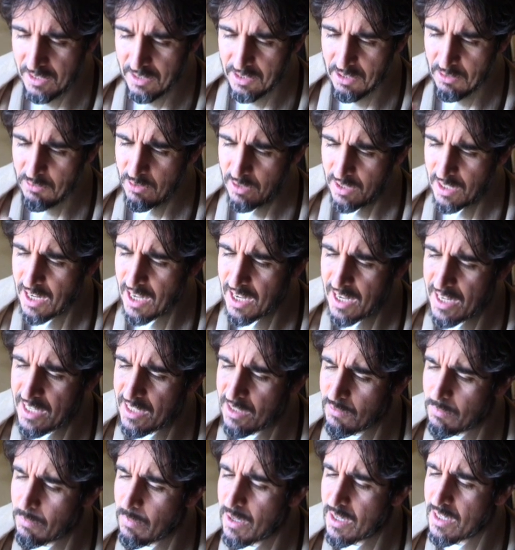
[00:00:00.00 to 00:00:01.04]
different
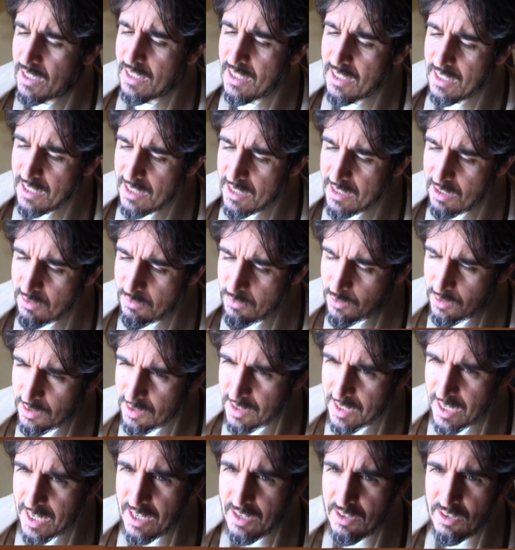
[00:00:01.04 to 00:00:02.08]
kinds of bhakti and different
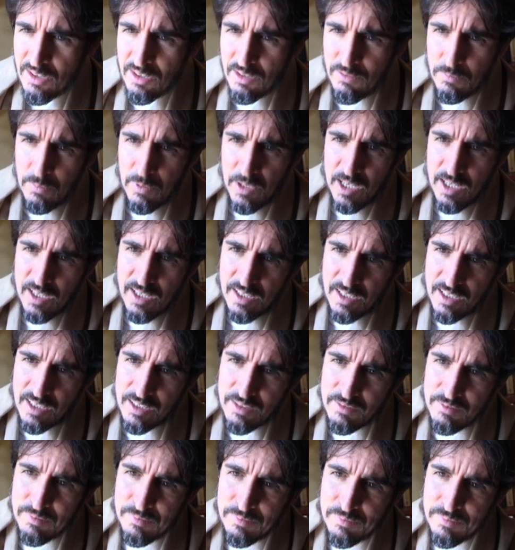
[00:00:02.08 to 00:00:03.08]
stages of bhakti.